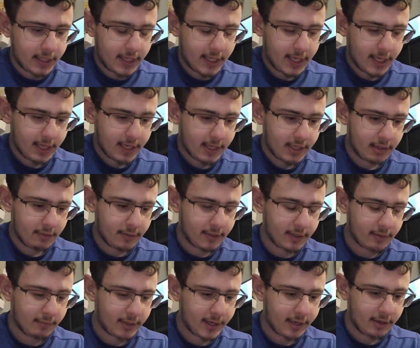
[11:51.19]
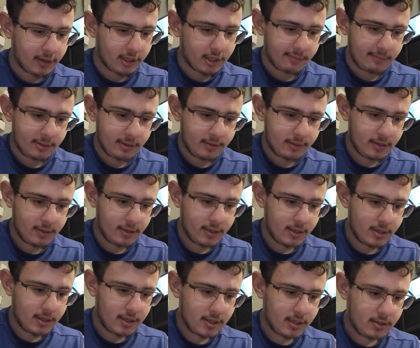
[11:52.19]
hand with a white arm,
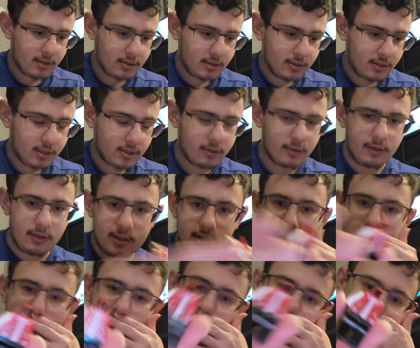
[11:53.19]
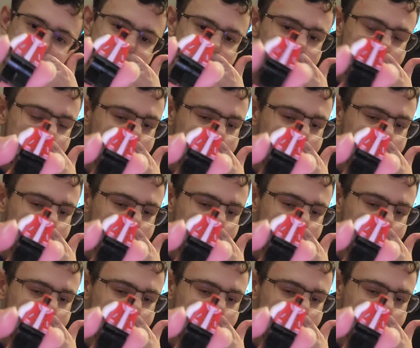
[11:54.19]
so it looks like